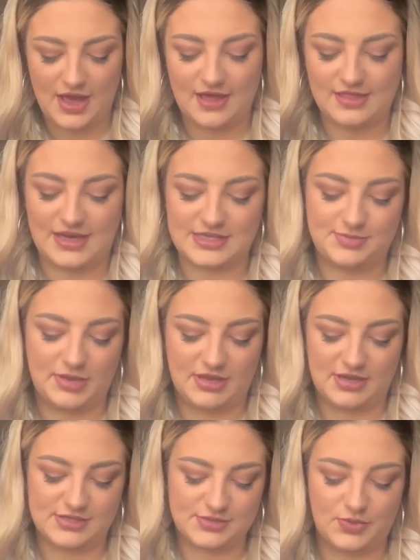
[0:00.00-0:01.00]
And that's
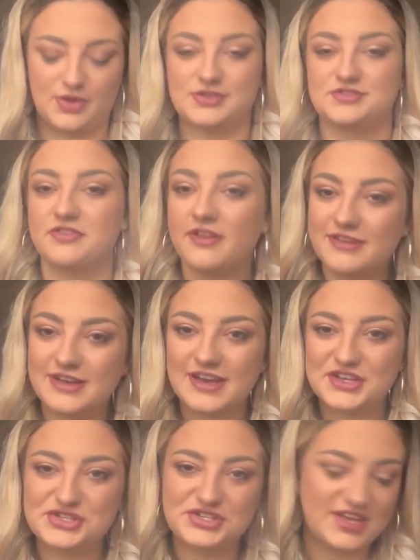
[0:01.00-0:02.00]
because we're going to Florida
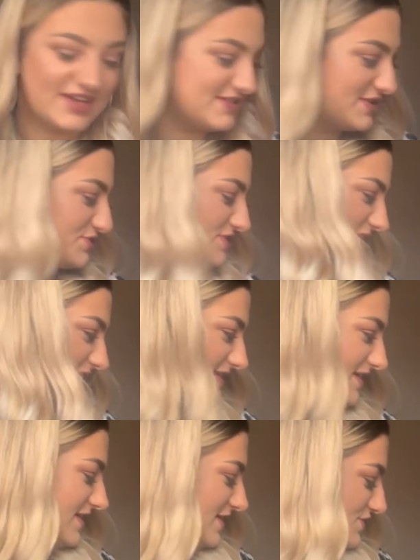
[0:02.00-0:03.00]
next year. So she said
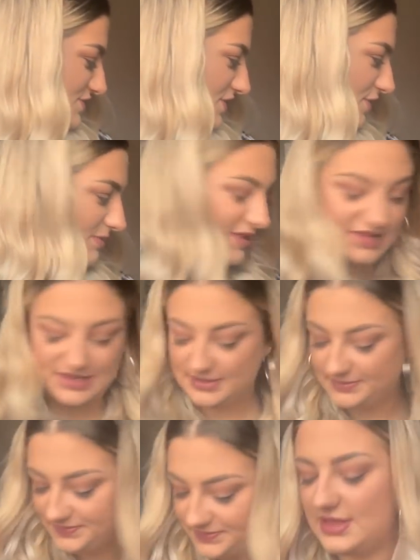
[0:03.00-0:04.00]
she got me that.